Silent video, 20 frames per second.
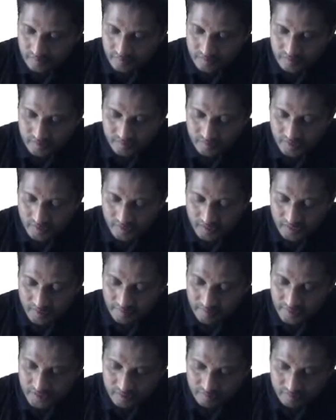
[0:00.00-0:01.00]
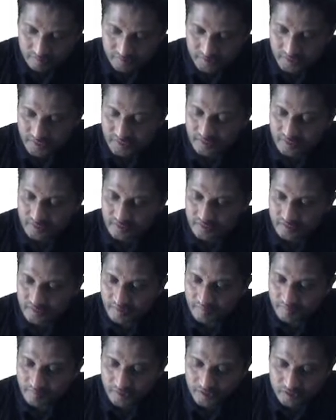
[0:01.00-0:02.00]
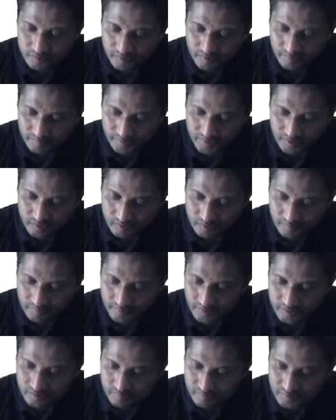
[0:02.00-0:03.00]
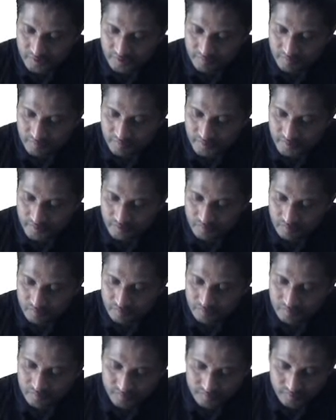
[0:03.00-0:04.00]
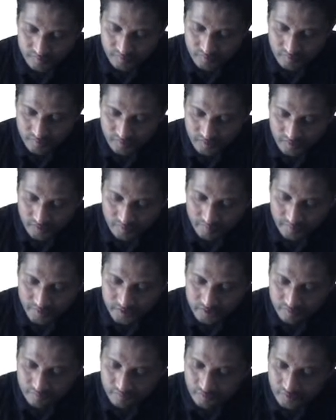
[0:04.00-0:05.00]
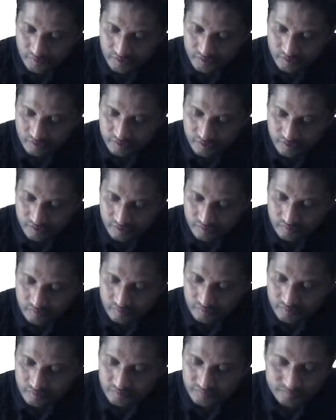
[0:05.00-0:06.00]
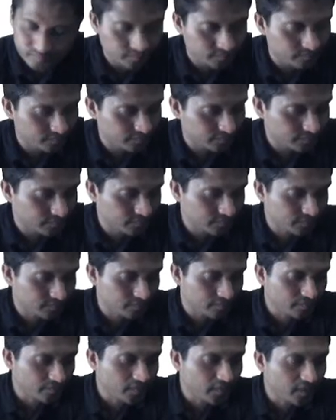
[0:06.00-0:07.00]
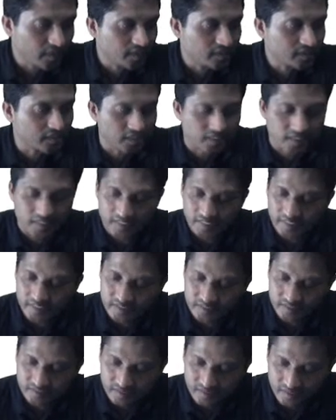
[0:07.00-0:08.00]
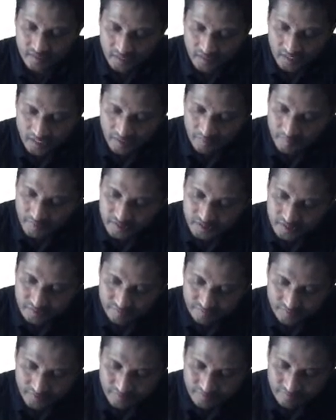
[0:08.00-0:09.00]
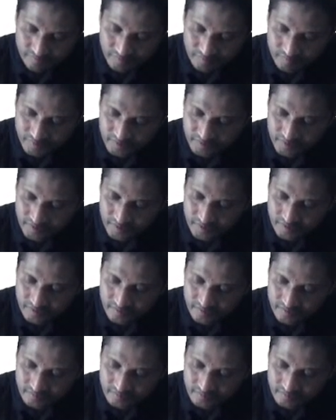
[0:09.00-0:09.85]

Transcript: Similarly, image of 3, 3 plus 1 by 2, image of 3 will be 2. Image of 4 is also 2. Isn't it, guys? Image of 5 will be 3.